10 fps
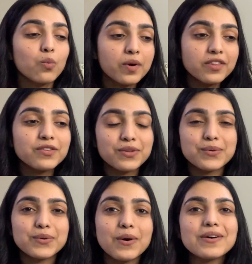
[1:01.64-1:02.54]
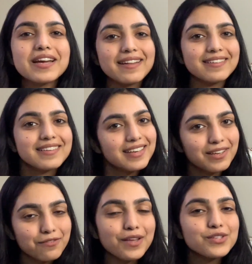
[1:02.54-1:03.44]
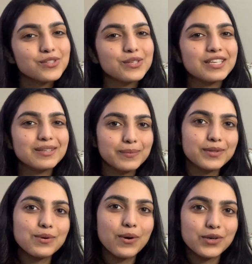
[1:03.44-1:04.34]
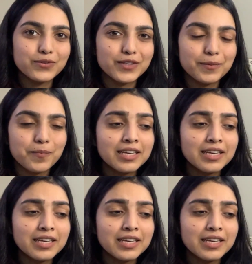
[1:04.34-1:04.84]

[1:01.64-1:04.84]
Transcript: with New York and eventually with Oliver.